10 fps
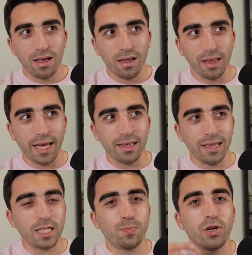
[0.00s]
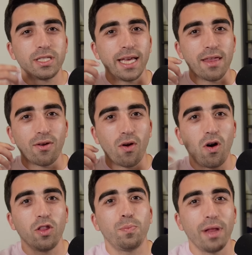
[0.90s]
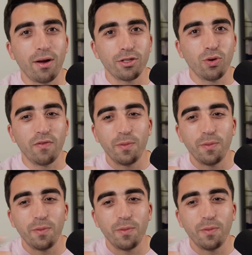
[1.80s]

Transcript: like, let's put together all the players who have